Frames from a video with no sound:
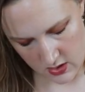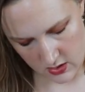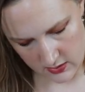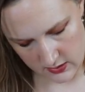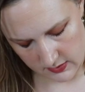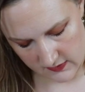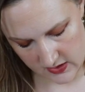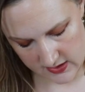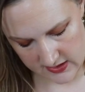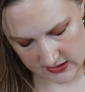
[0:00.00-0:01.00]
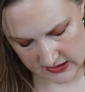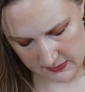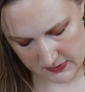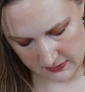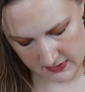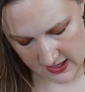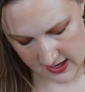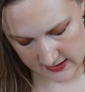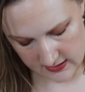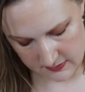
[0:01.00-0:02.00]
Looks like we have a sleeping
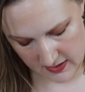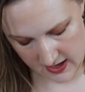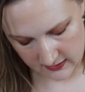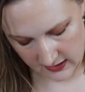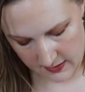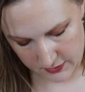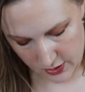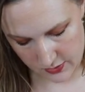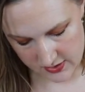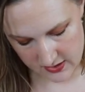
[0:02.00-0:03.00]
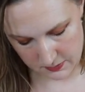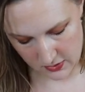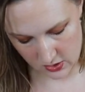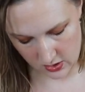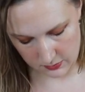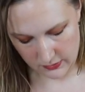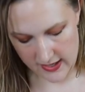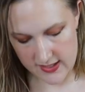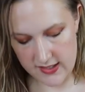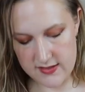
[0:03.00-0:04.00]
mask by Lapcos, the Pearl
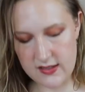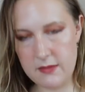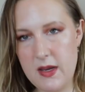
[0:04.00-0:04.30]
Brightening Sleep